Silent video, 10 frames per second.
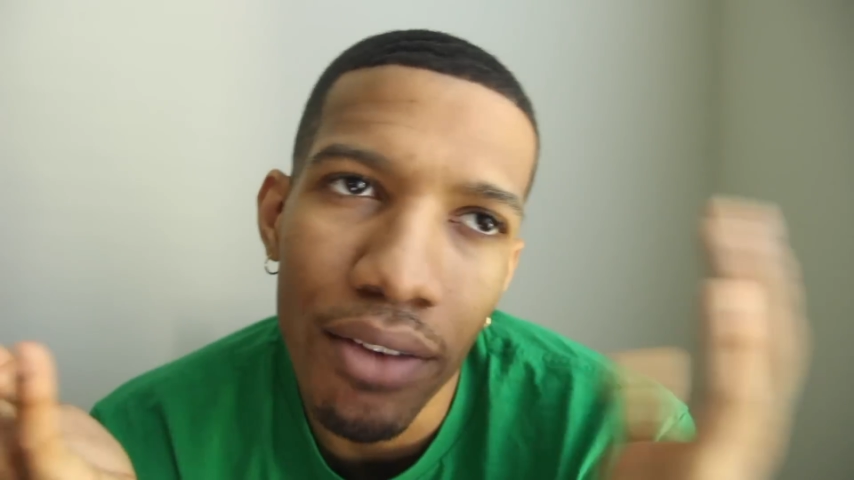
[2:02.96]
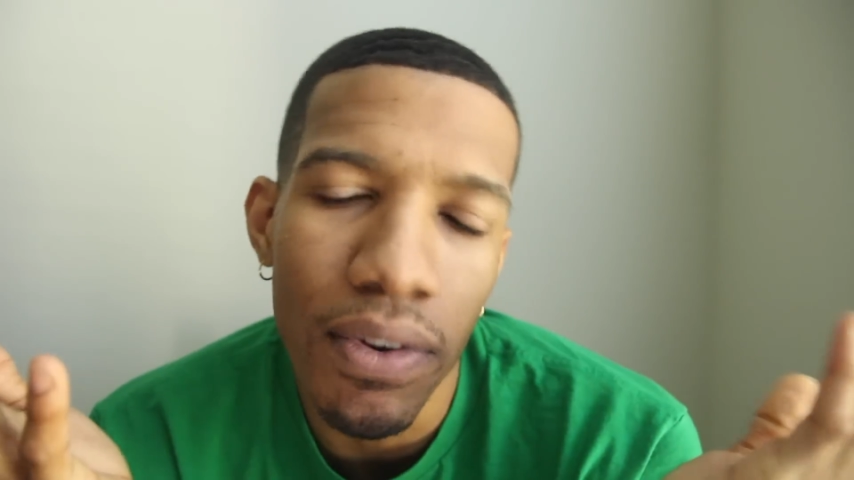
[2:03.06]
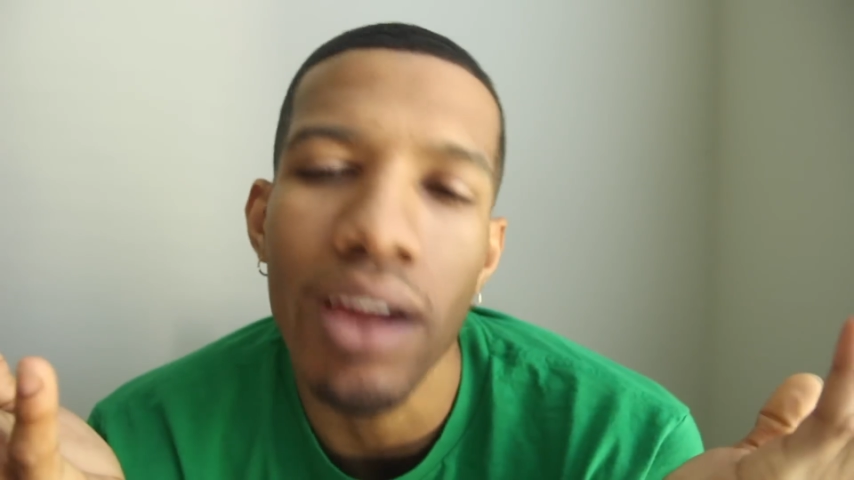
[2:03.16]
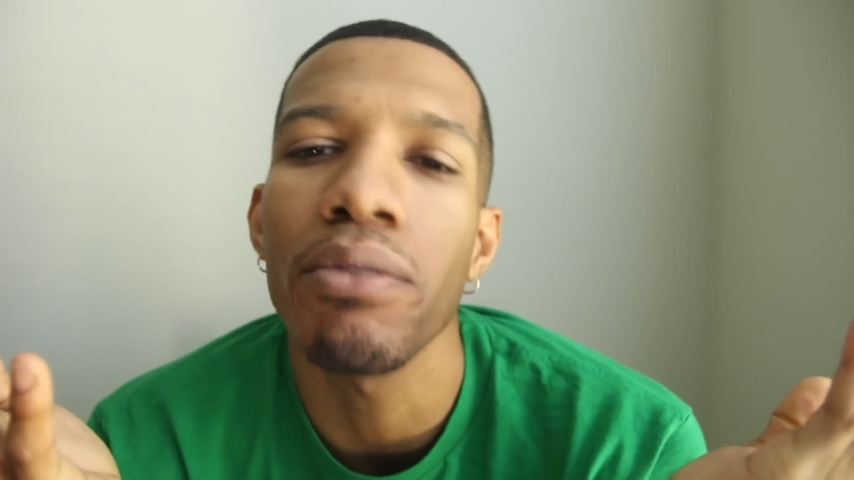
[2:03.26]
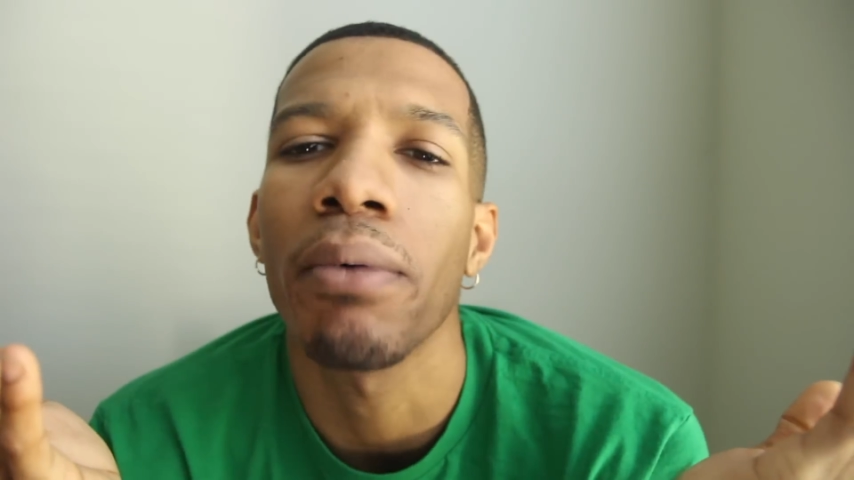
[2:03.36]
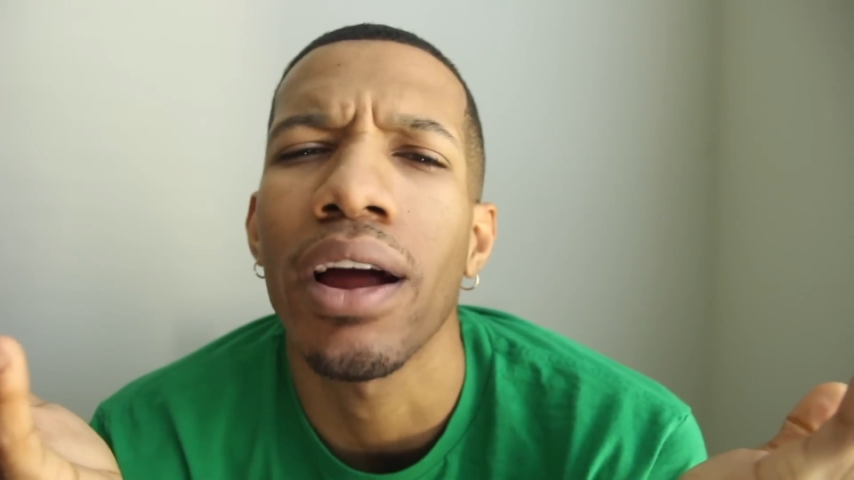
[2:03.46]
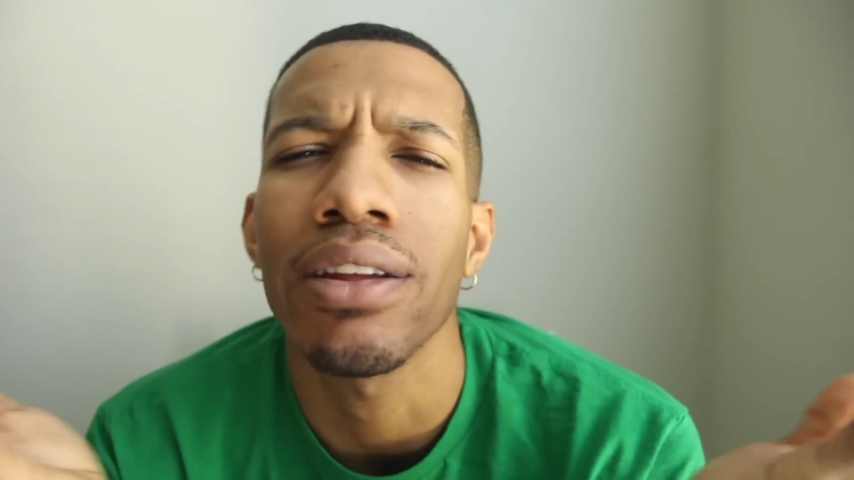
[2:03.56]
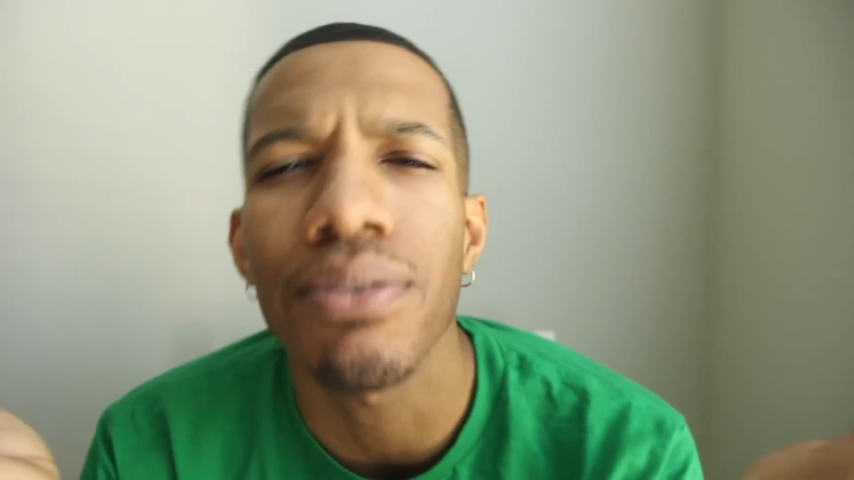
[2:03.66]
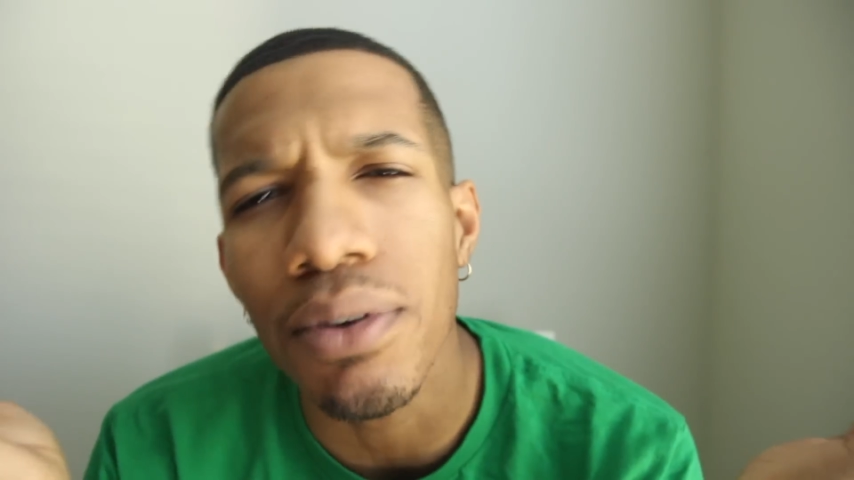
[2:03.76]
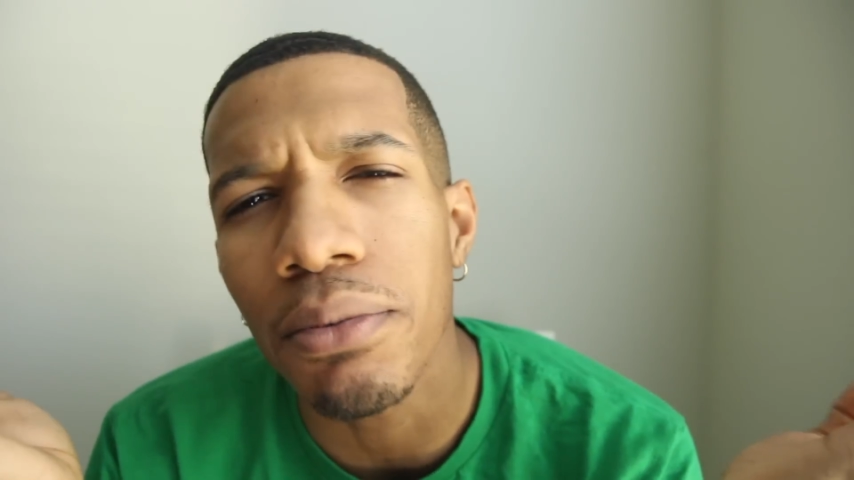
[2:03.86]
ain't for everybody,
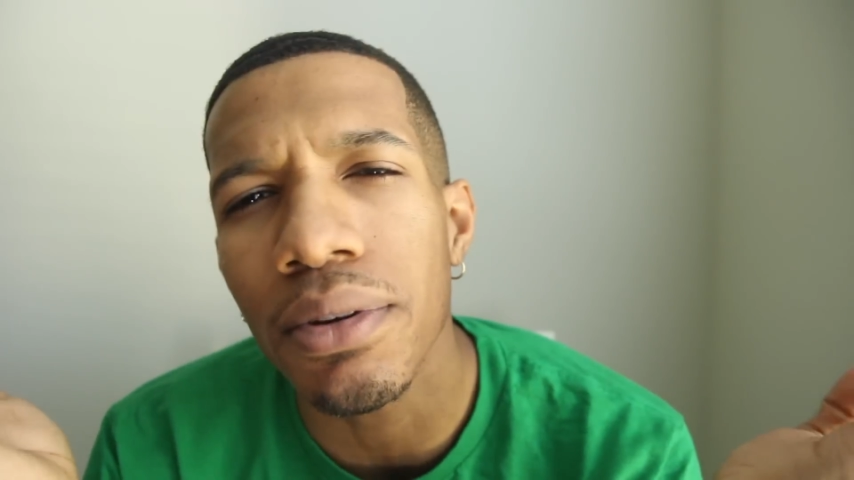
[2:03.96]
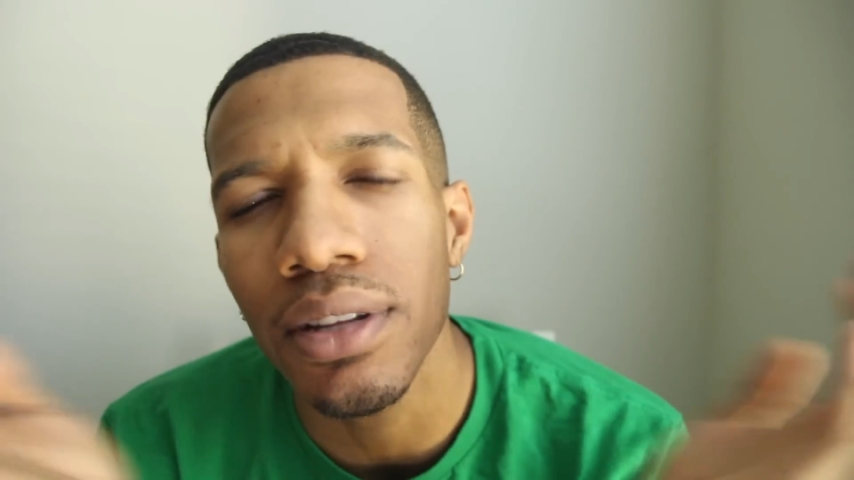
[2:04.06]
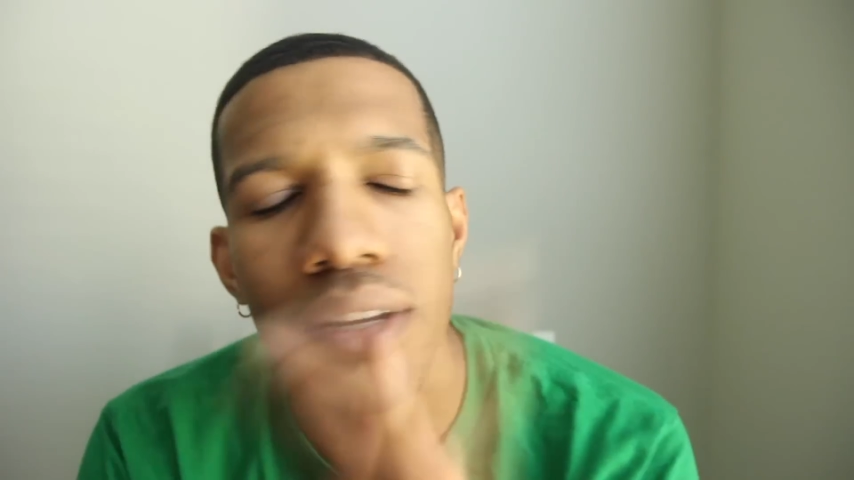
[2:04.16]
you feel me?